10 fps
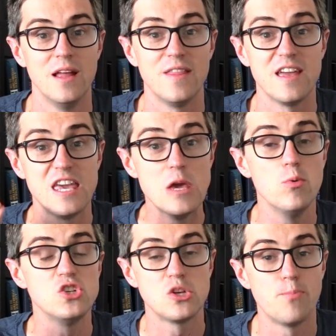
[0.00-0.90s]
that he
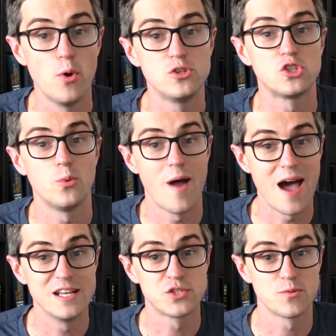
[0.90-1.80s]
was supposed to
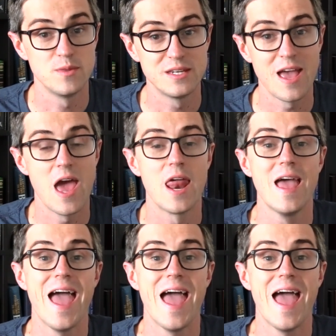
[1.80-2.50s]
rise from the dead,